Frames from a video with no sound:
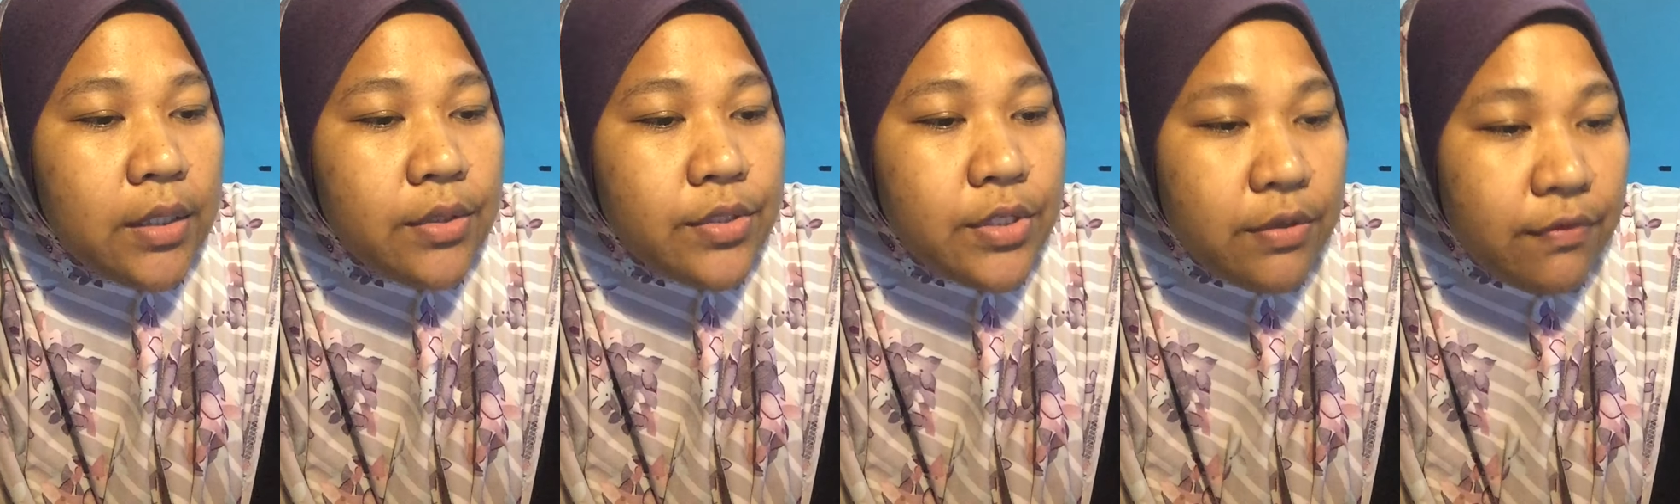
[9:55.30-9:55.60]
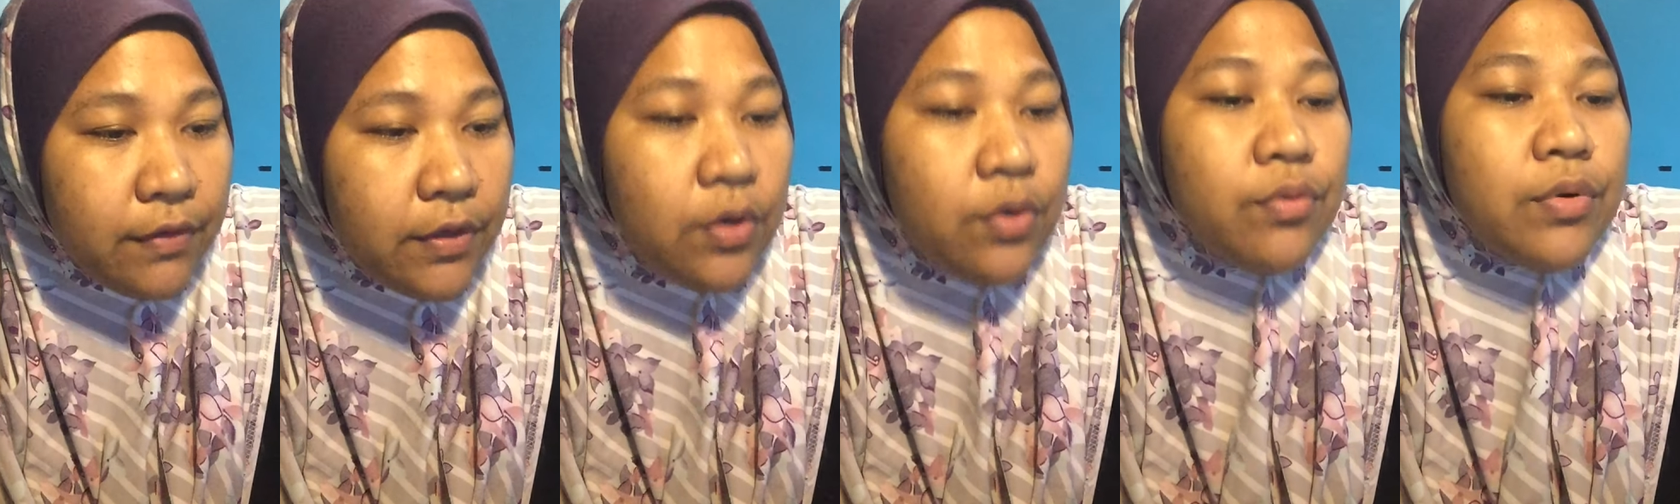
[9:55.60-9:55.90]

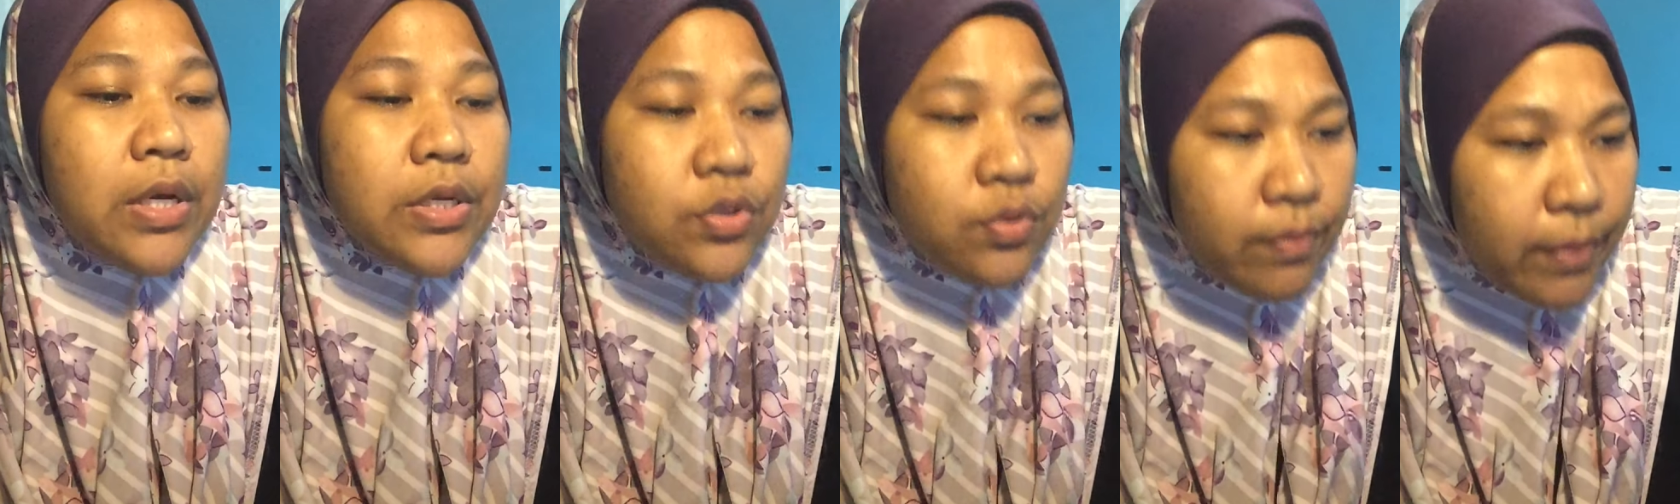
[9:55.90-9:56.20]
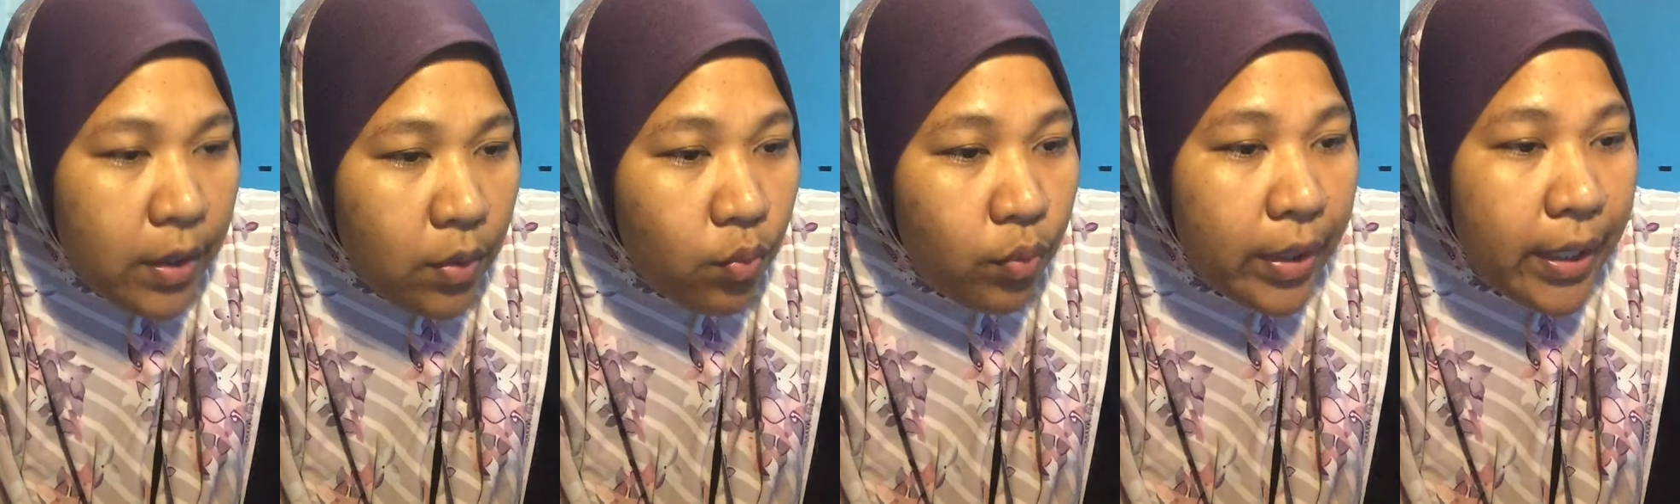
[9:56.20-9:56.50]
CV or
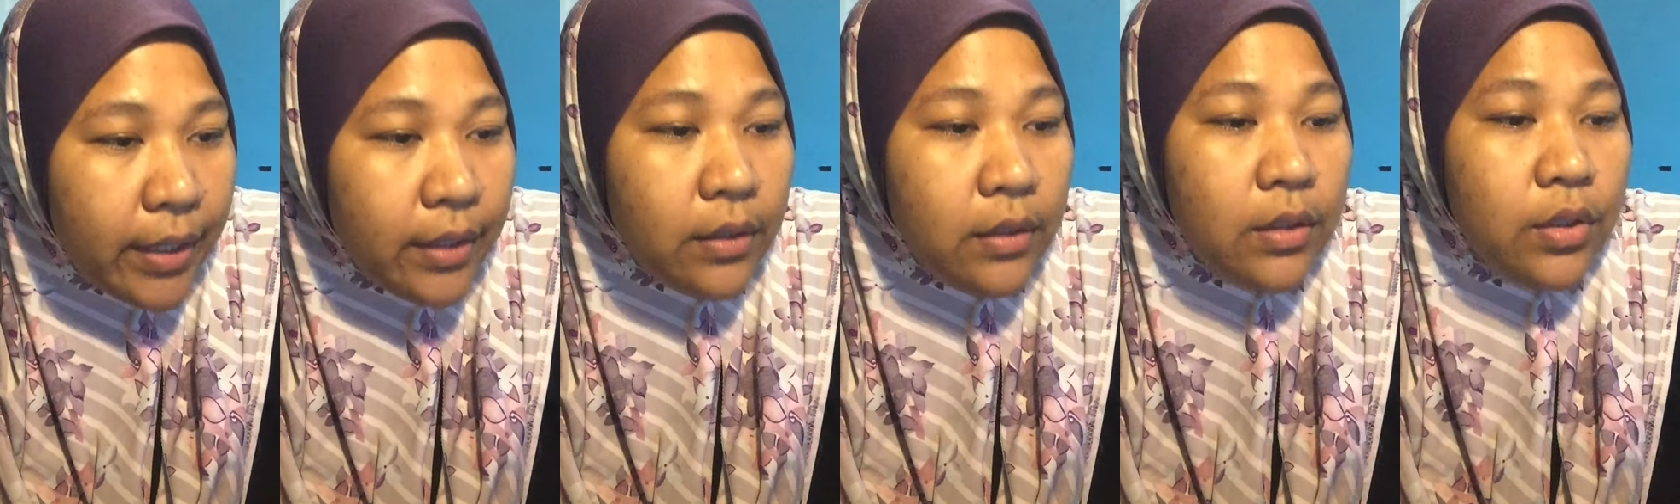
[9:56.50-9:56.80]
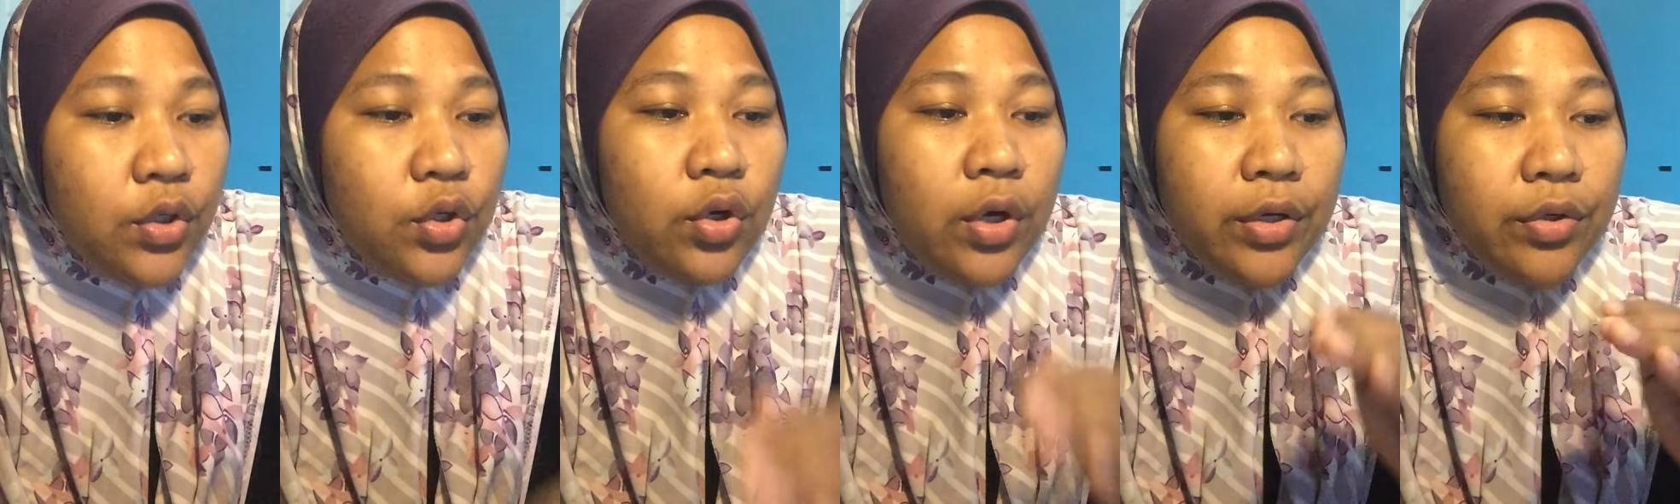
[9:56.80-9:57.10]
resume when
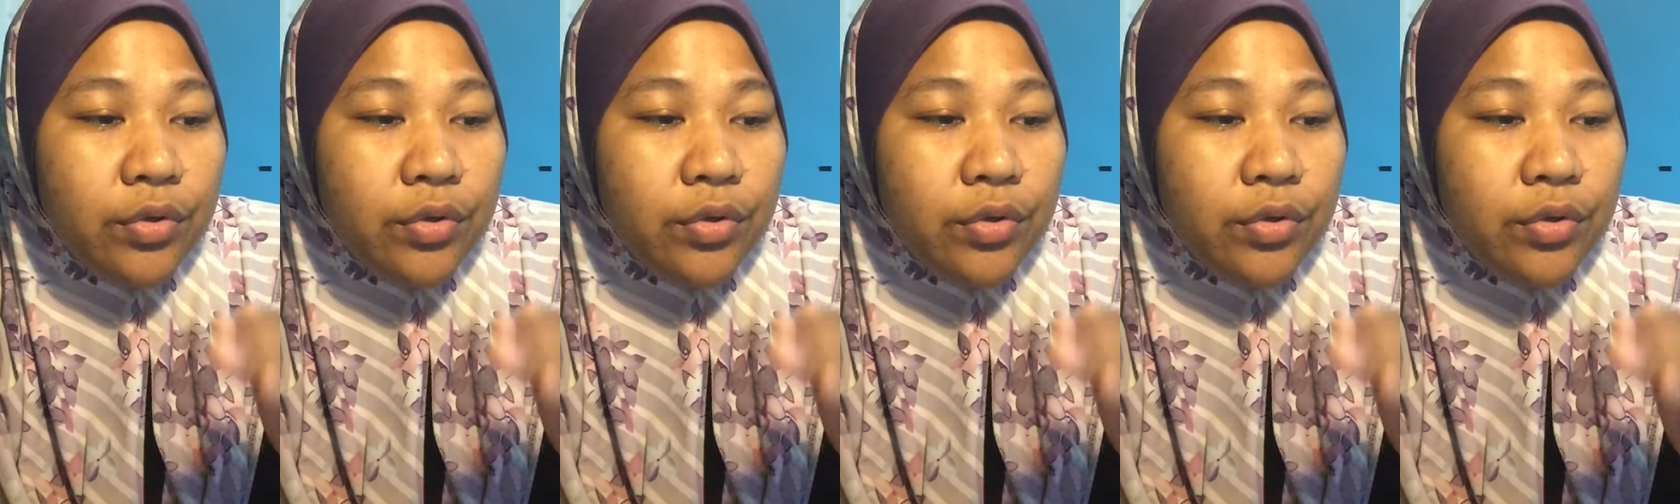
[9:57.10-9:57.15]
your